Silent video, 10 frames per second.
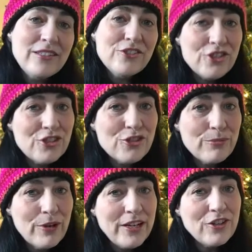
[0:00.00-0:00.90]

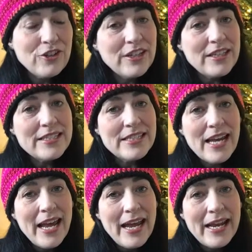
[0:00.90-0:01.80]
gingerbread cookies,
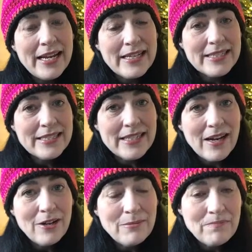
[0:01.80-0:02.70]
and
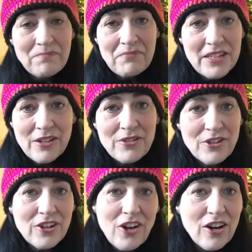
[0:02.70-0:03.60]
you know, they're
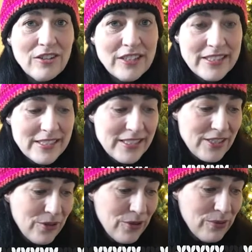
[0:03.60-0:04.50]
a garland, so they're